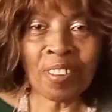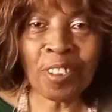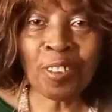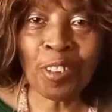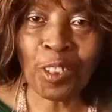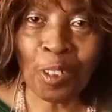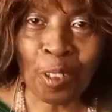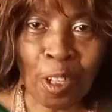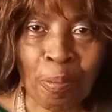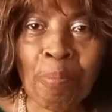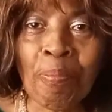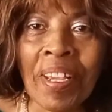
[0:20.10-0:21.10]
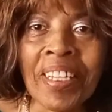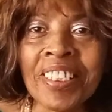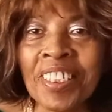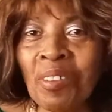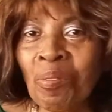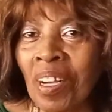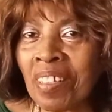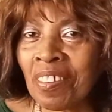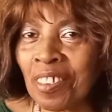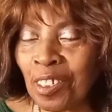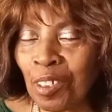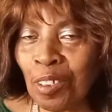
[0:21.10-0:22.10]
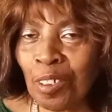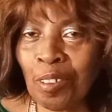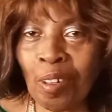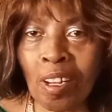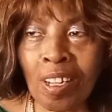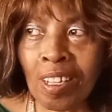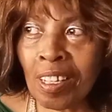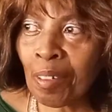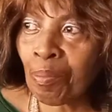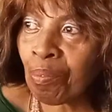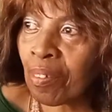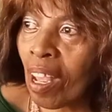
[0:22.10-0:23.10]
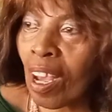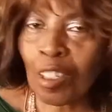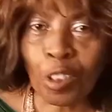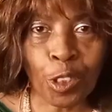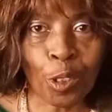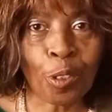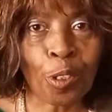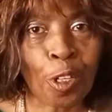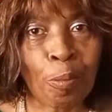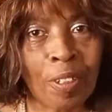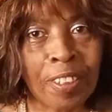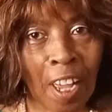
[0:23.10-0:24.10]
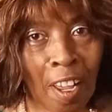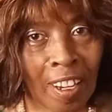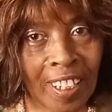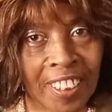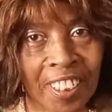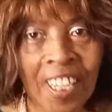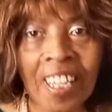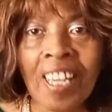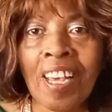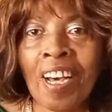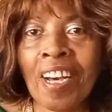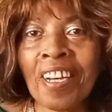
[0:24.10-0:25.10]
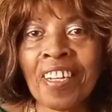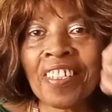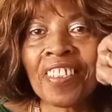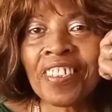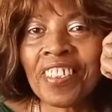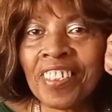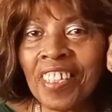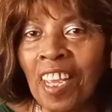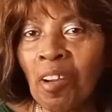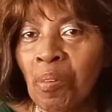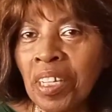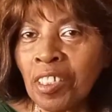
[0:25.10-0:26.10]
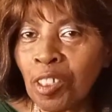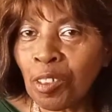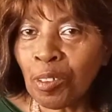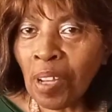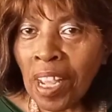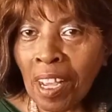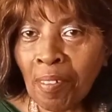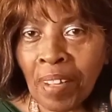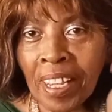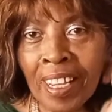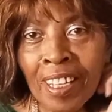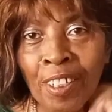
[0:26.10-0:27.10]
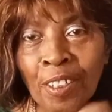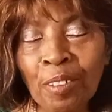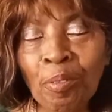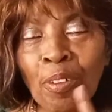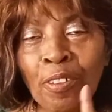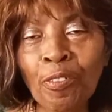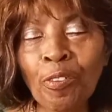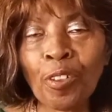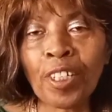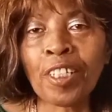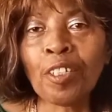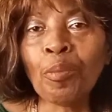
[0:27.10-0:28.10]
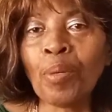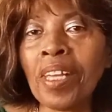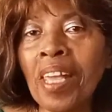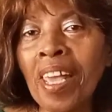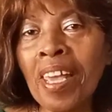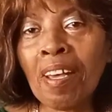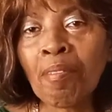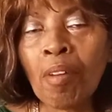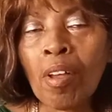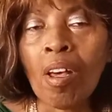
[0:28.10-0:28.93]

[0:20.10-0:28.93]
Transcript: to Shore Urban Medicine. Welcome to our Shore Urban Knowledge. Today we do have a good one for you. We have